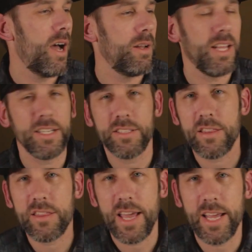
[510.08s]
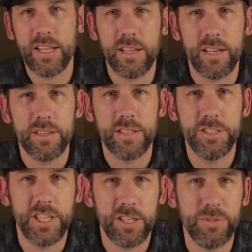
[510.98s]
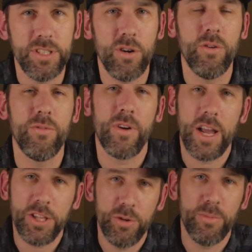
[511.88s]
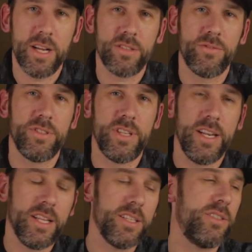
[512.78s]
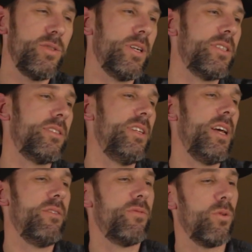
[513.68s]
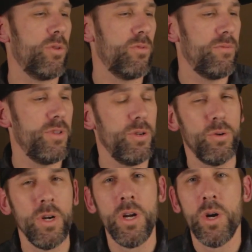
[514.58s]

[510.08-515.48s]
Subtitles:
I'd like to thank the gentleman over at Umarex for sending this to us today for the review.